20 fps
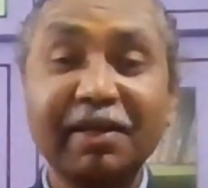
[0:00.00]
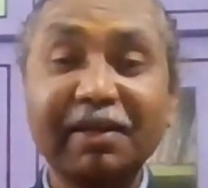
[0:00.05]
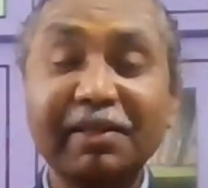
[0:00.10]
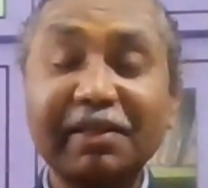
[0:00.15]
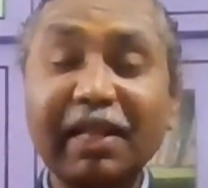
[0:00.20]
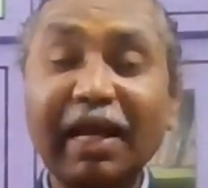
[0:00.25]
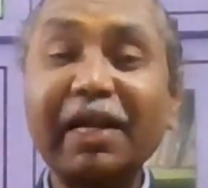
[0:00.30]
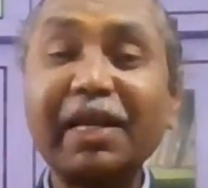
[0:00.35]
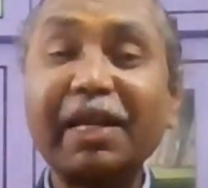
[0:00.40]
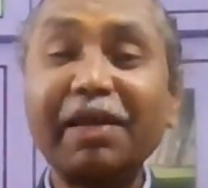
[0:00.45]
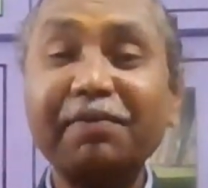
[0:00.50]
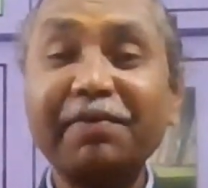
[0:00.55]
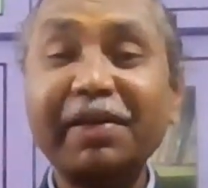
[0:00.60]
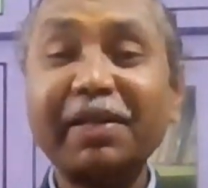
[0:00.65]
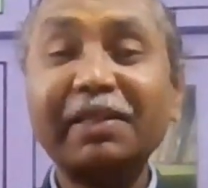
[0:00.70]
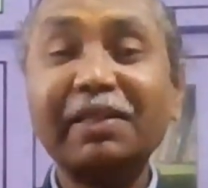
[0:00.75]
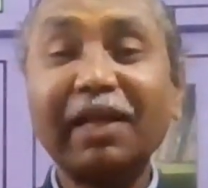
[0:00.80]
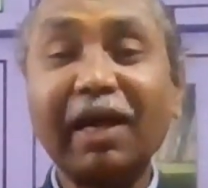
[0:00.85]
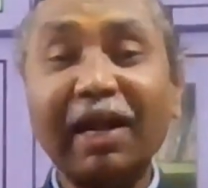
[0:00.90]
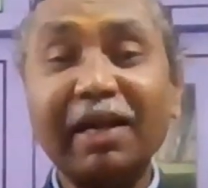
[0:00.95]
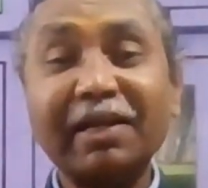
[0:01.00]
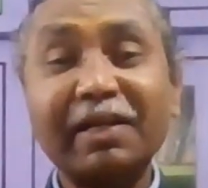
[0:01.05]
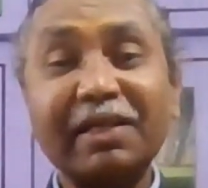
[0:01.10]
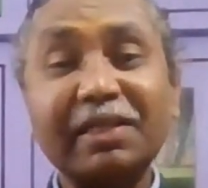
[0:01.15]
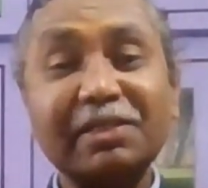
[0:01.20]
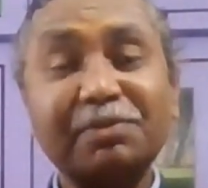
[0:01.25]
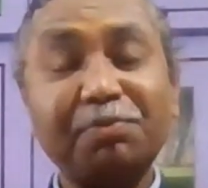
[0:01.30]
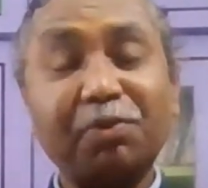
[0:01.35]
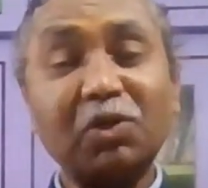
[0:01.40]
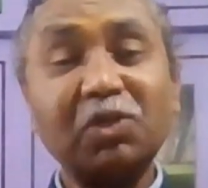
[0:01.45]
Not every thought
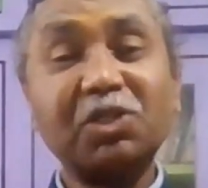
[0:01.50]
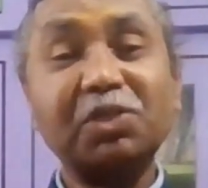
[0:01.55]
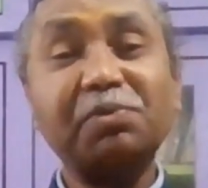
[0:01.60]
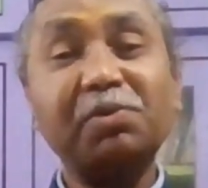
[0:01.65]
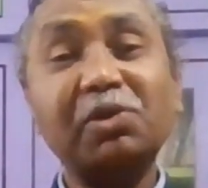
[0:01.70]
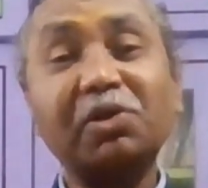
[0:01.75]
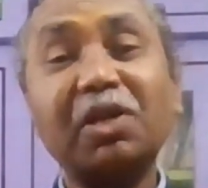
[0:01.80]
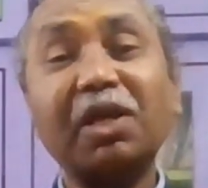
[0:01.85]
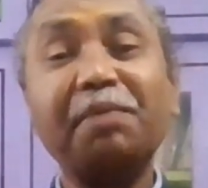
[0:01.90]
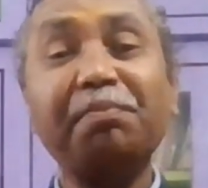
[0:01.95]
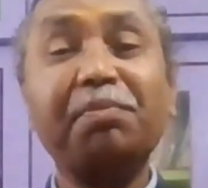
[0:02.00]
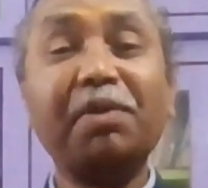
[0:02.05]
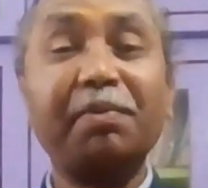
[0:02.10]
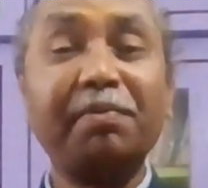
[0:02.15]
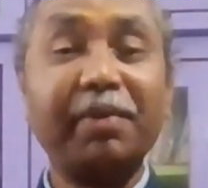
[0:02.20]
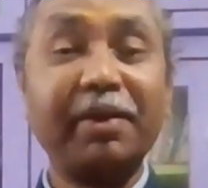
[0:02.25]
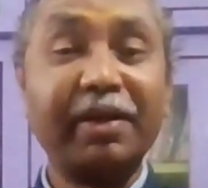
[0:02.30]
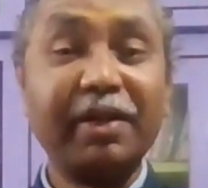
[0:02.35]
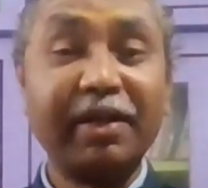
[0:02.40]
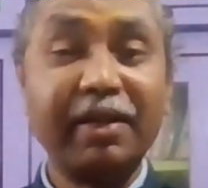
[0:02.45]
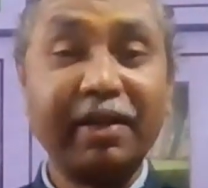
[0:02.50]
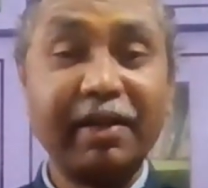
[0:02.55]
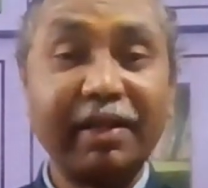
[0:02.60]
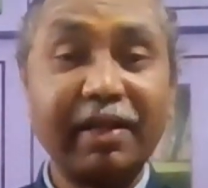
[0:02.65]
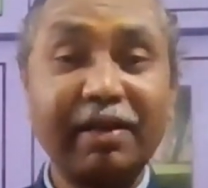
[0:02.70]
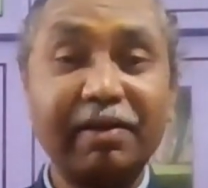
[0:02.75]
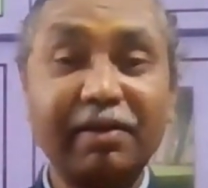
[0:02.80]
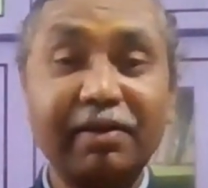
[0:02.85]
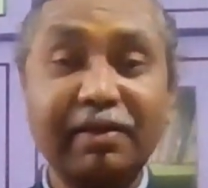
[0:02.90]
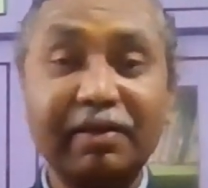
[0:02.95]
is possible to implement in
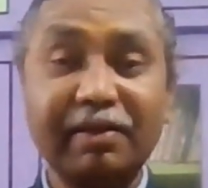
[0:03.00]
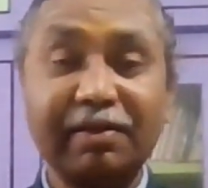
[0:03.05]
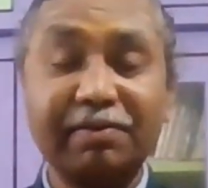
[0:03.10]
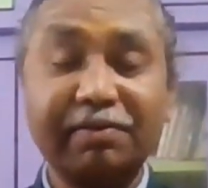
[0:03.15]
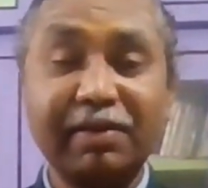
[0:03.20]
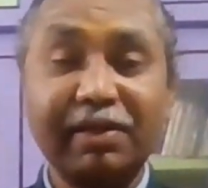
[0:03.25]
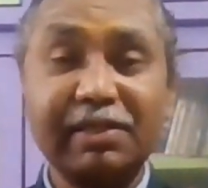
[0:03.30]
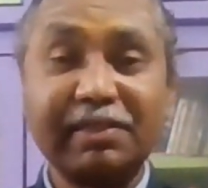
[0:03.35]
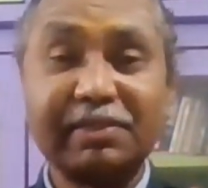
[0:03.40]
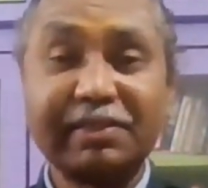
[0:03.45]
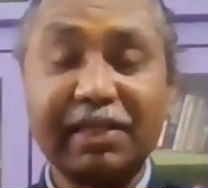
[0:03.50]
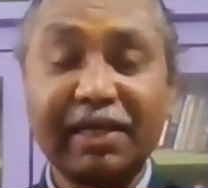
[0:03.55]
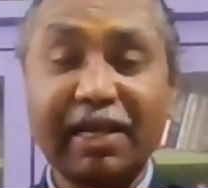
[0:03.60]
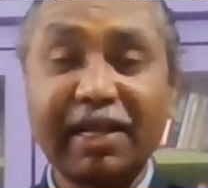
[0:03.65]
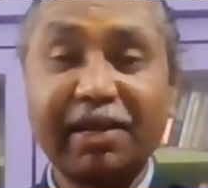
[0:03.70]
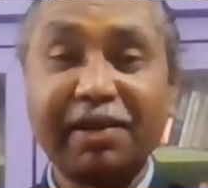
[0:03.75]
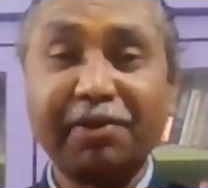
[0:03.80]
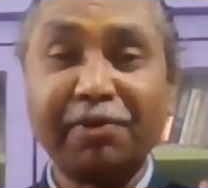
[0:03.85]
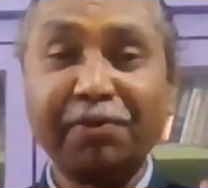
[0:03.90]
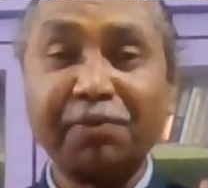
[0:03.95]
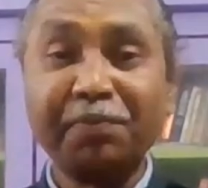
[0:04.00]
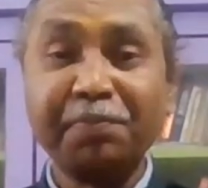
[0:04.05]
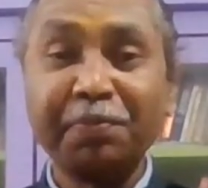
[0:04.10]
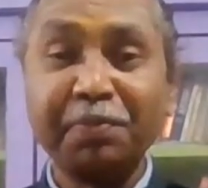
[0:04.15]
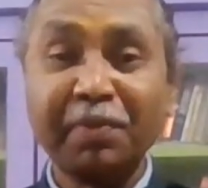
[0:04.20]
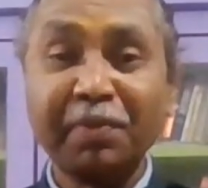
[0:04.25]
real world scenario.